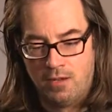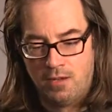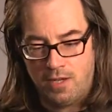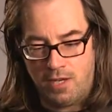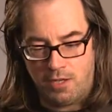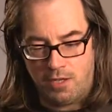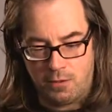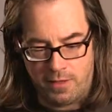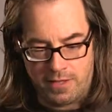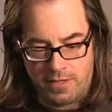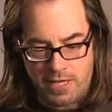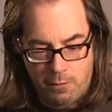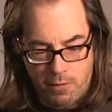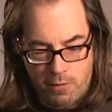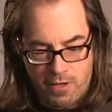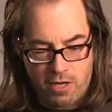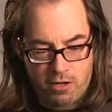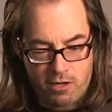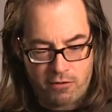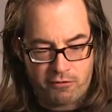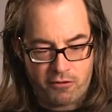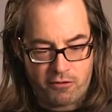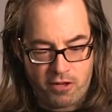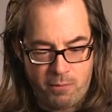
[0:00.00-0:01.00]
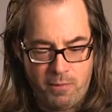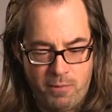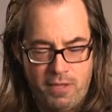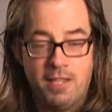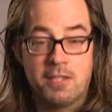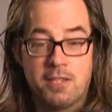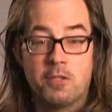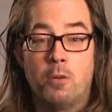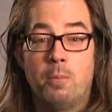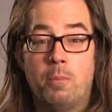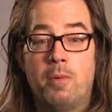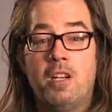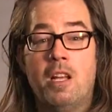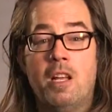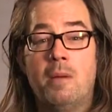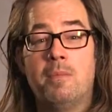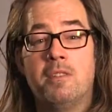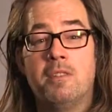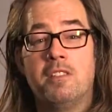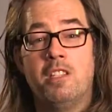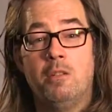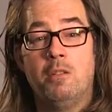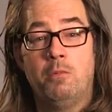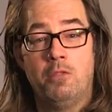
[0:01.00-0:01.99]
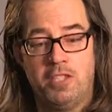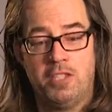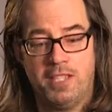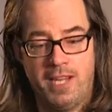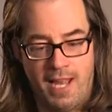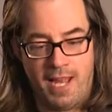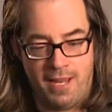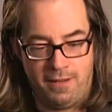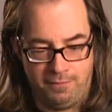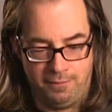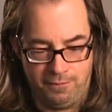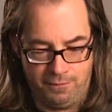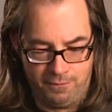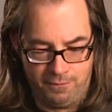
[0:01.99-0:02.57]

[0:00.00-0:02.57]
Okay, so I got one here in front of me. Let's open it up and see what you get.